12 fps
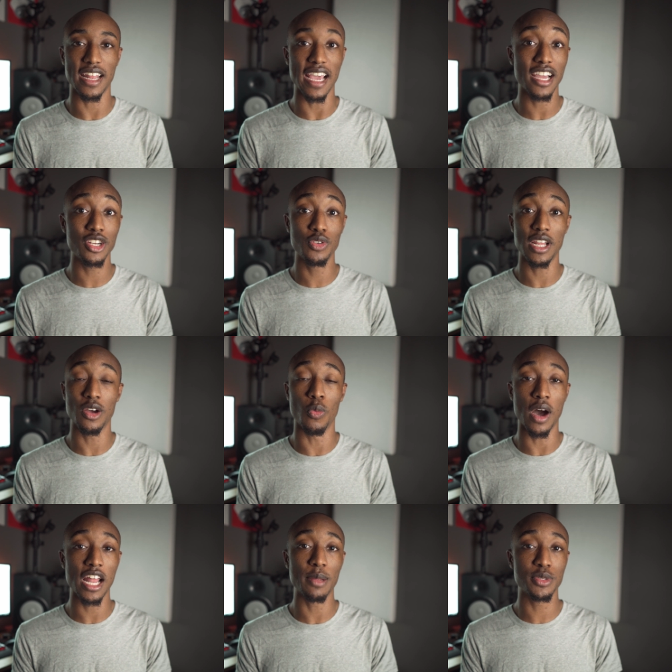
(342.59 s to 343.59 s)
and I can do that
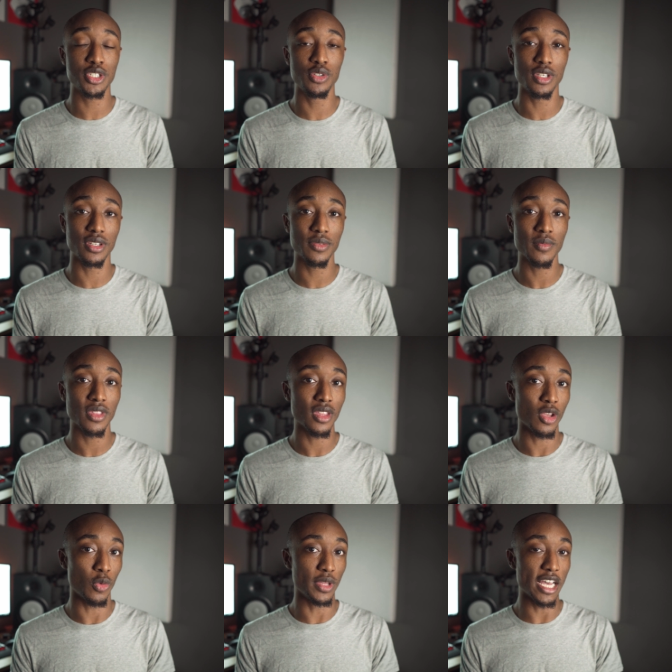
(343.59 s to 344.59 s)
while I'm shooting
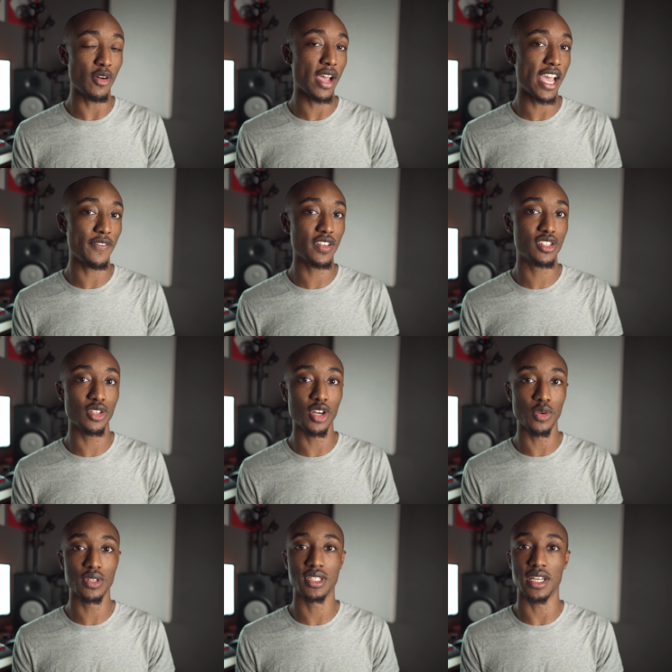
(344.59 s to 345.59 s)
without having to
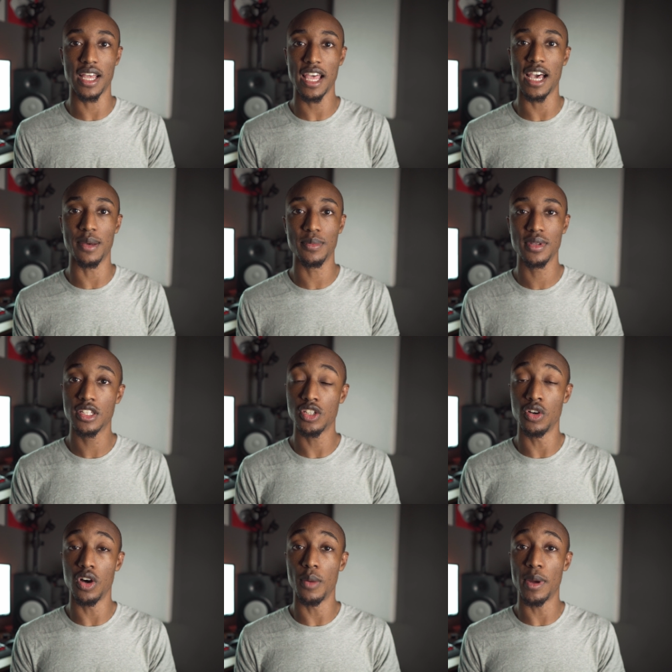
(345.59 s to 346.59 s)
go into an app.
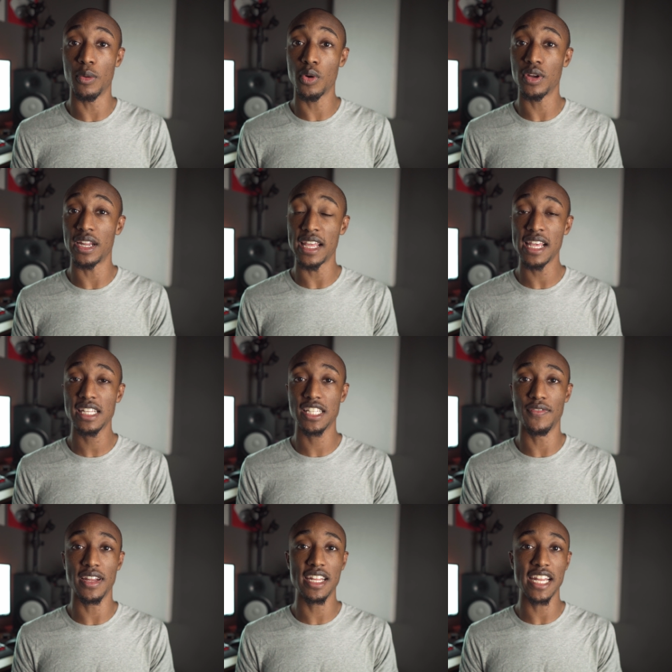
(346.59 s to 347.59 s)
So on my Ronin
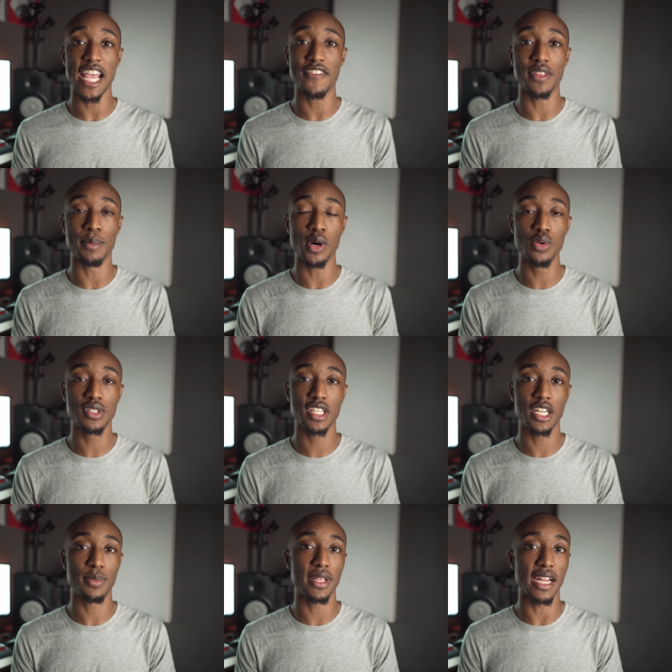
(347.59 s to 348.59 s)
S, if I didn't have the mode
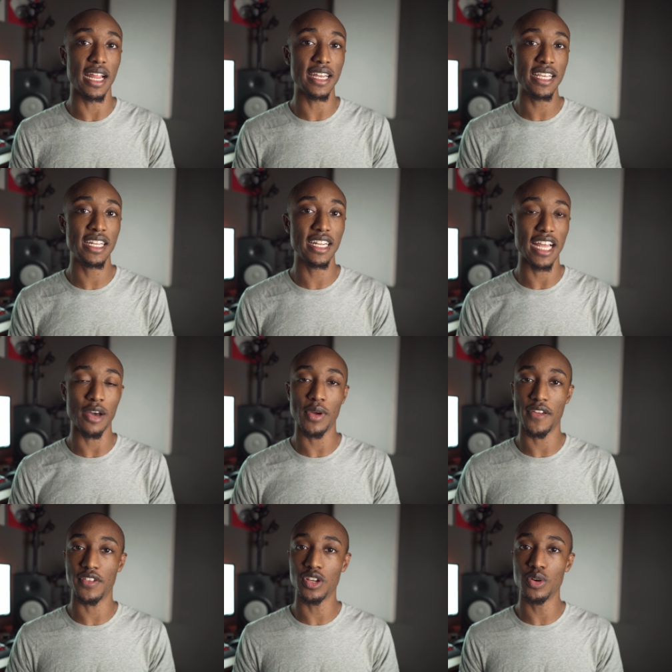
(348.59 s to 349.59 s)
up that I needed, I
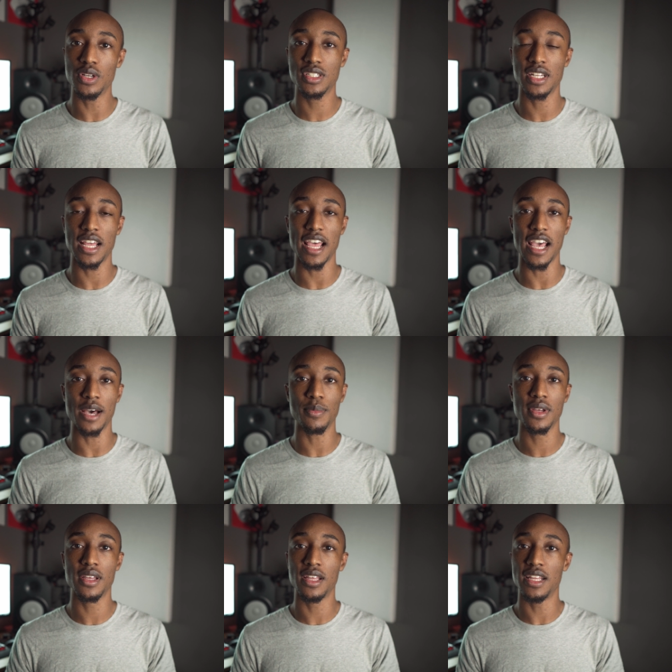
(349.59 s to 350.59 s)
would have to go into the app,
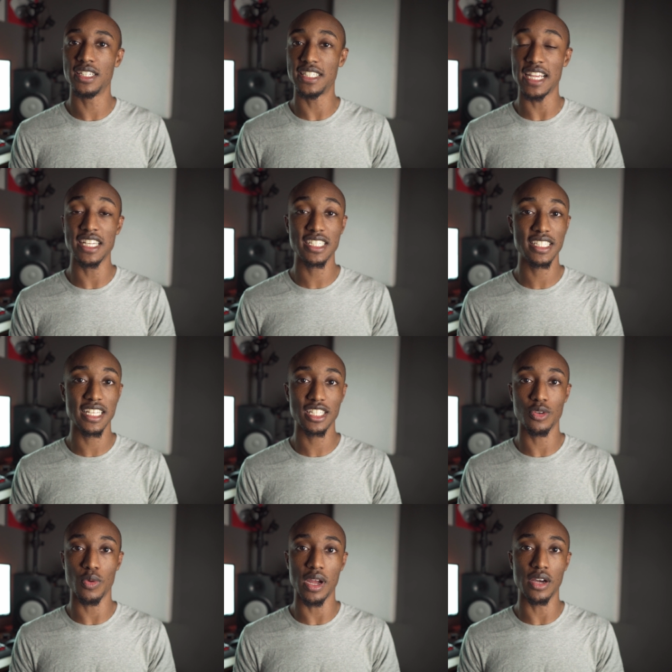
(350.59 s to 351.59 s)
change
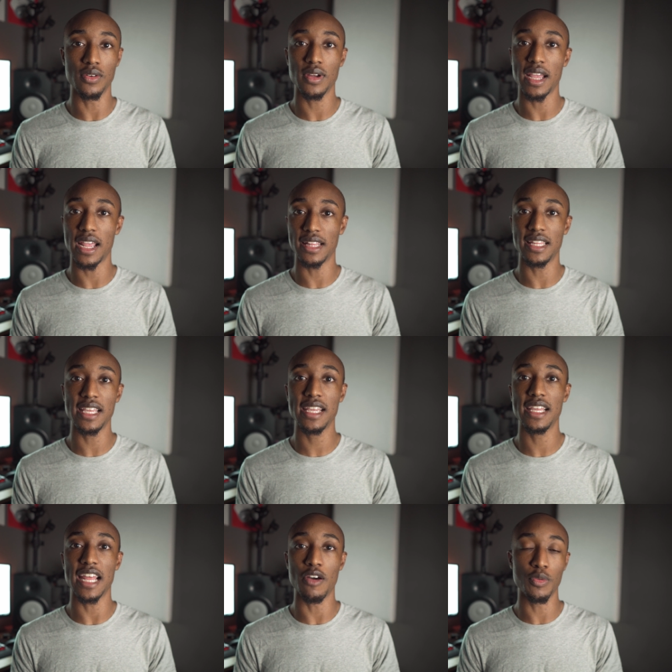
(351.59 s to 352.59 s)
things around, and
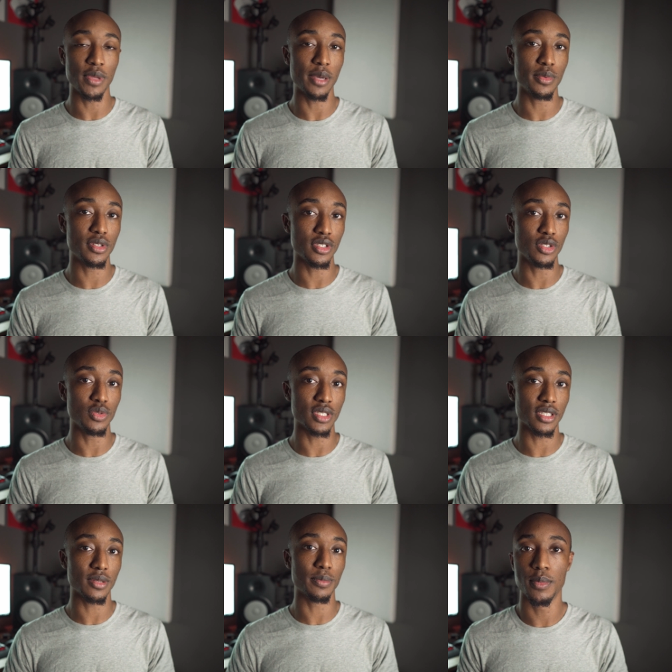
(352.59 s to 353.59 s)
then I will be able to use
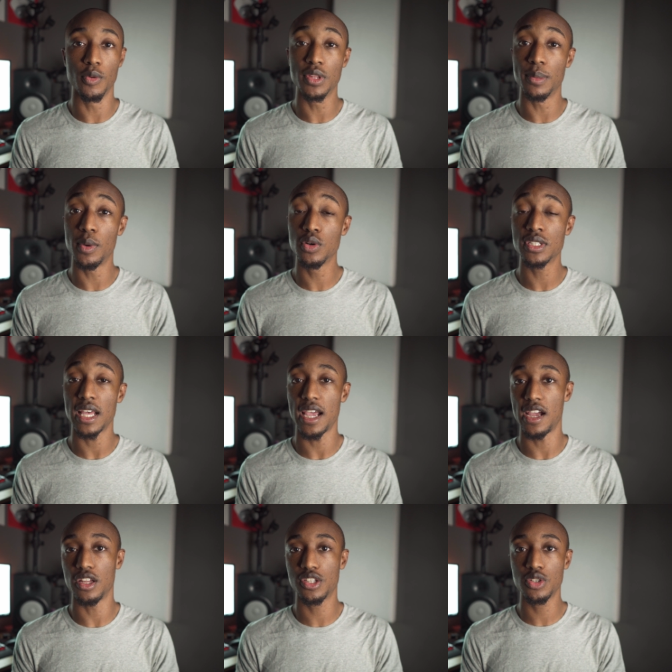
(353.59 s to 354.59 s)
it. But with the Moza
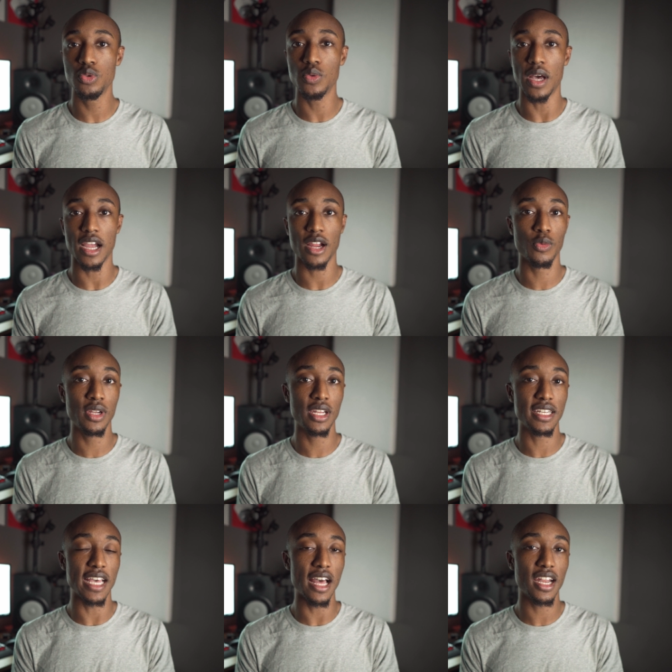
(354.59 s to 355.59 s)
Air 2, I can
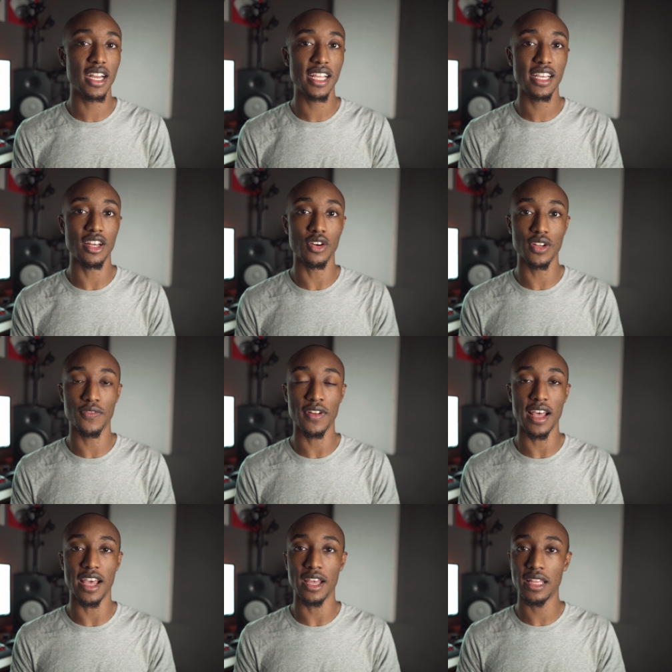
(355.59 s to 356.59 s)
really dial it in on the
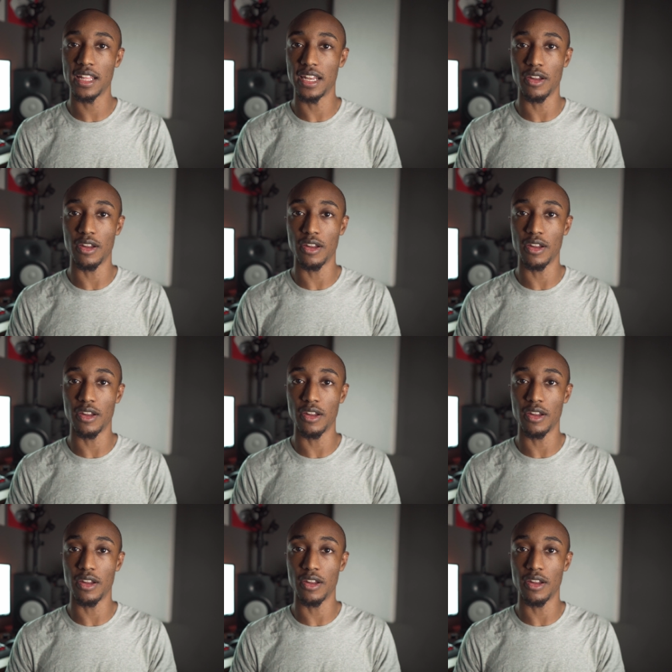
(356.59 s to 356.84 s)
fly